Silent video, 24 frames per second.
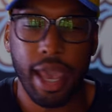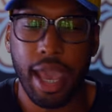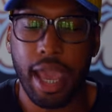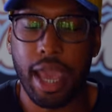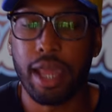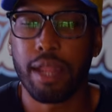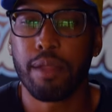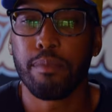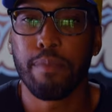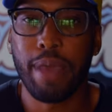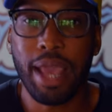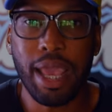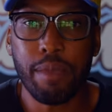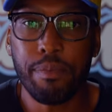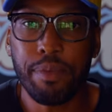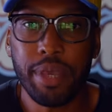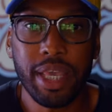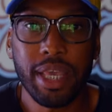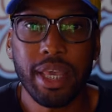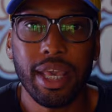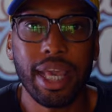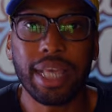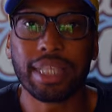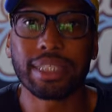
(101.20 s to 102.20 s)
And
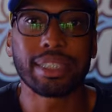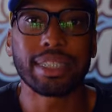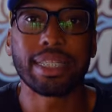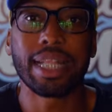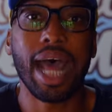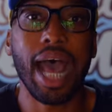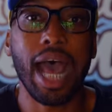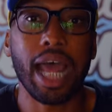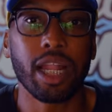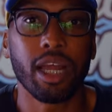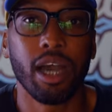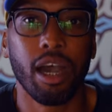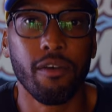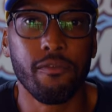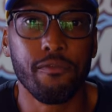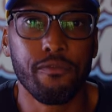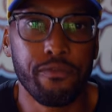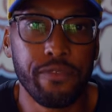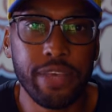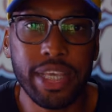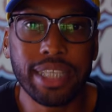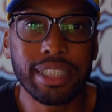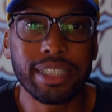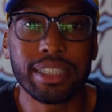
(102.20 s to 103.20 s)
maybe it's not a
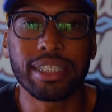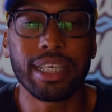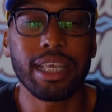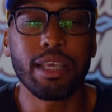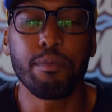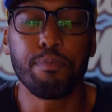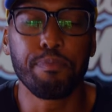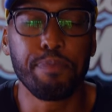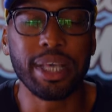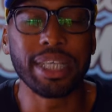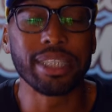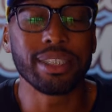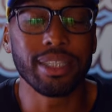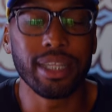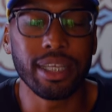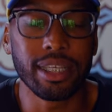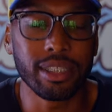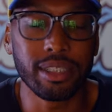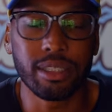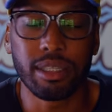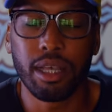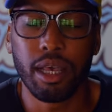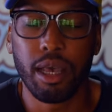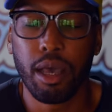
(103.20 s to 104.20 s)
VC
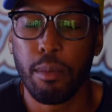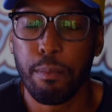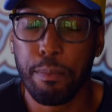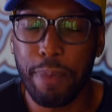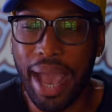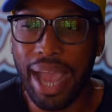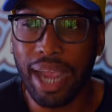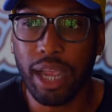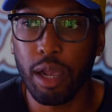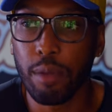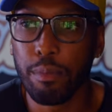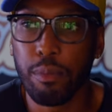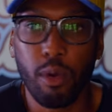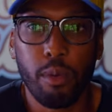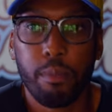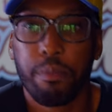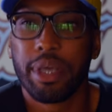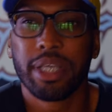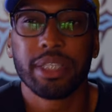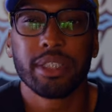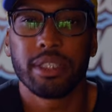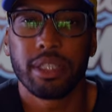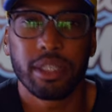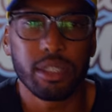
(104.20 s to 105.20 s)
business,
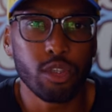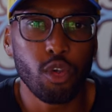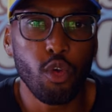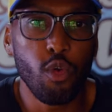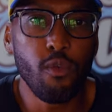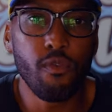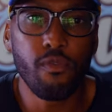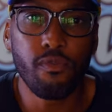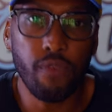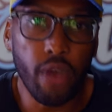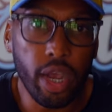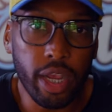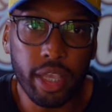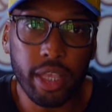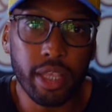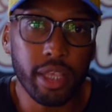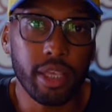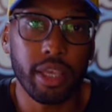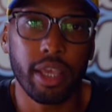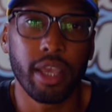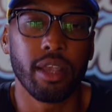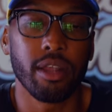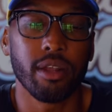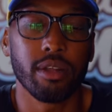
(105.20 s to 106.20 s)
backable business. Who
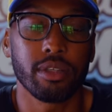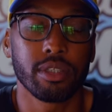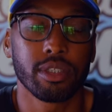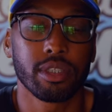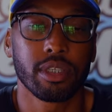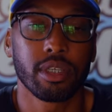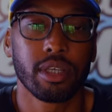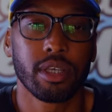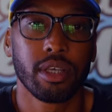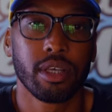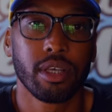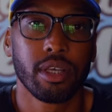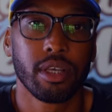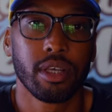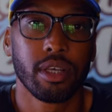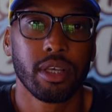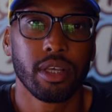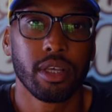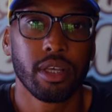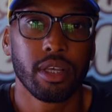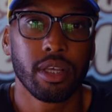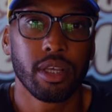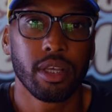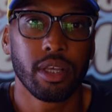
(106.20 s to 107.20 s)
fucking cares?
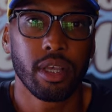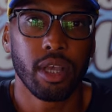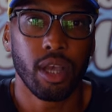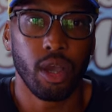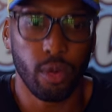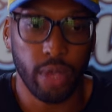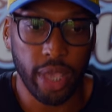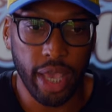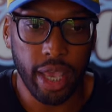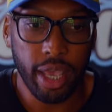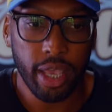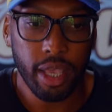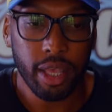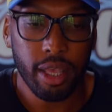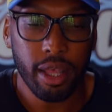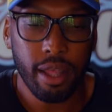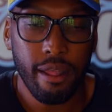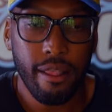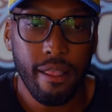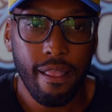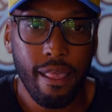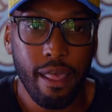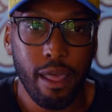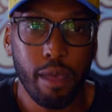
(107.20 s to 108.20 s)
Okay?
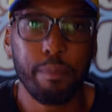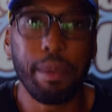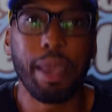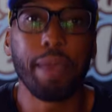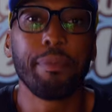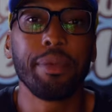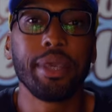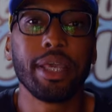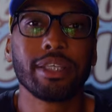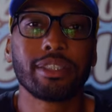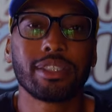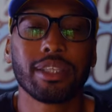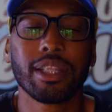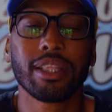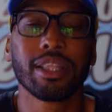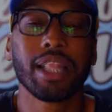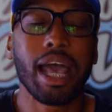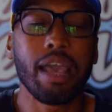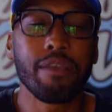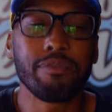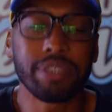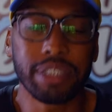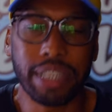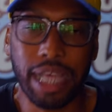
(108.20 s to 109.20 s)
Maybe it's a
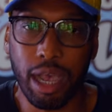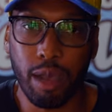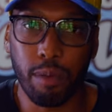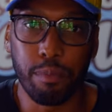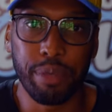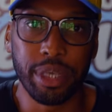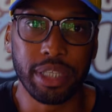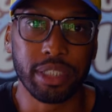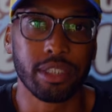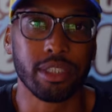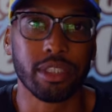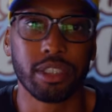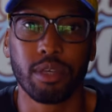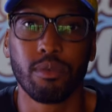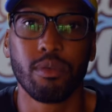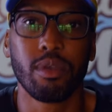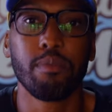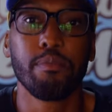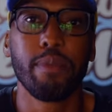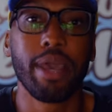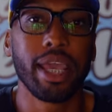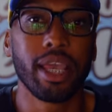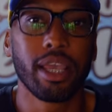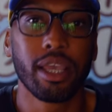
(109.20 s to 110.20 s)
lifestyle business and
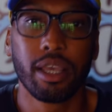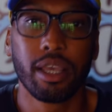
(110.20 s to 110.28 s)
we